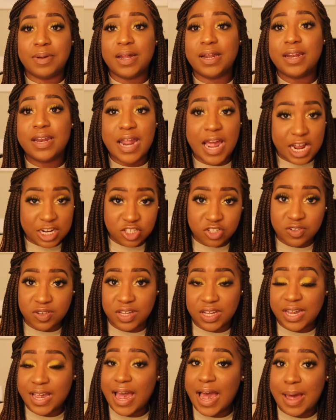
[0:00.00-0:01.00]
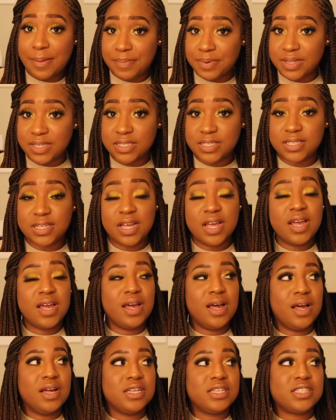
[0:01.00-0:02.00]
Naturally it happens.
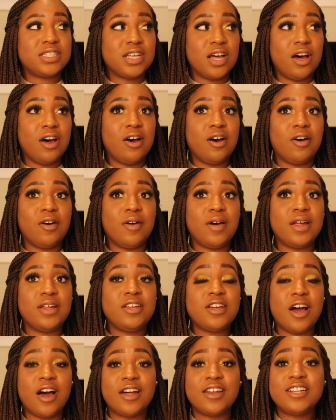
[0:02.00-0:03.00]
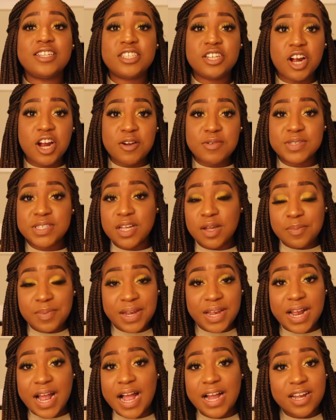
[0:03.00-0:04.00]
So y'all, this turd was so
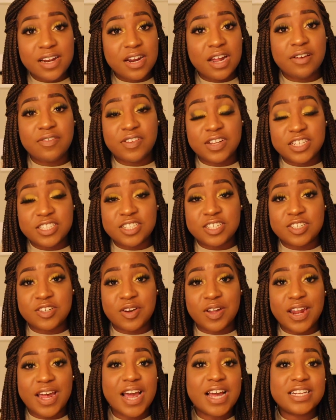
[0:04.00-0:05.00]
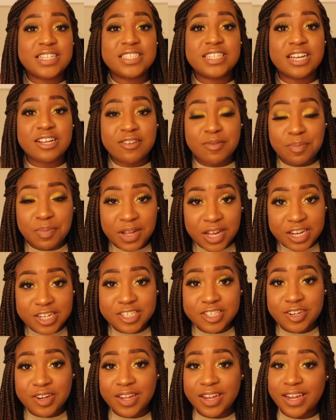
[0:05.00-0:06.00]
big I could not flush the toilet. I had to take a
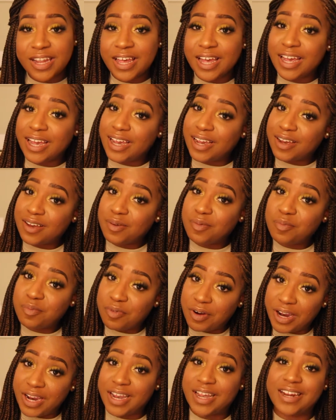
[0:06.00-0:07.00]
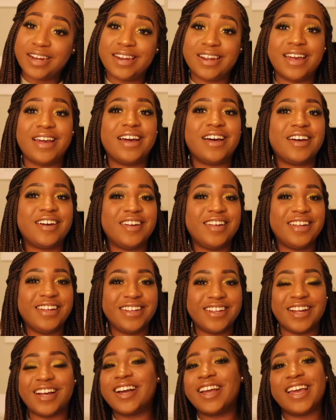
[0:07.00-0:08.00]
plunger and like break it down.
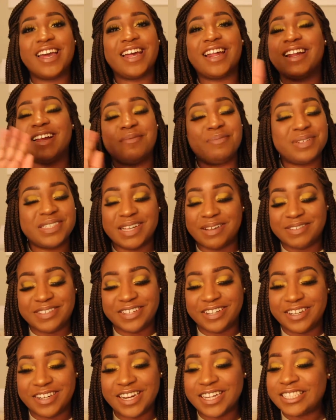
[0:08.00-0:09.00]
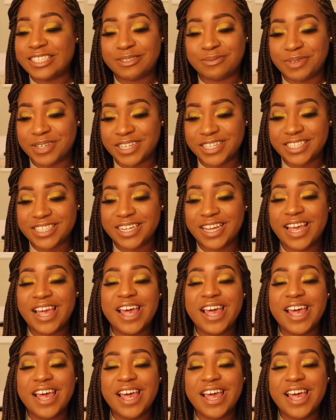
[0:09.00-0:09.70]
Okay, I'm gonna stop telling you, that's too much.